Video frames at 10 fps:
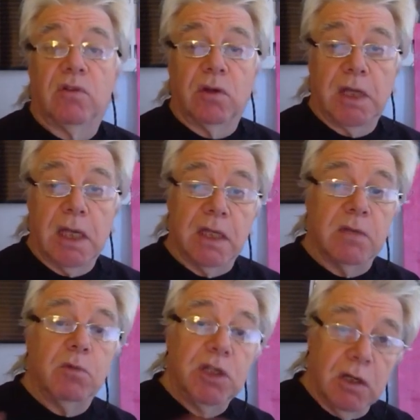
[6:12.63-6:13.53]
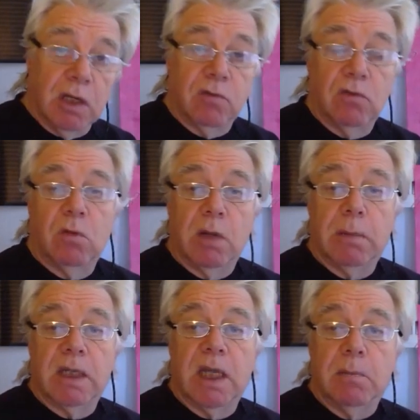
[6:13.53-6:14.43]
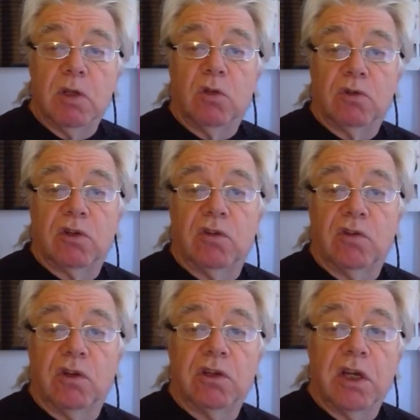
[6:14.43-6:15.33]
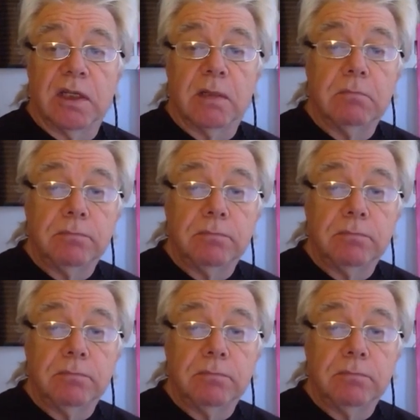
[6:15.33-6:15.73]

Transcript: So again, we don't have to worry about them. They're not a concern either.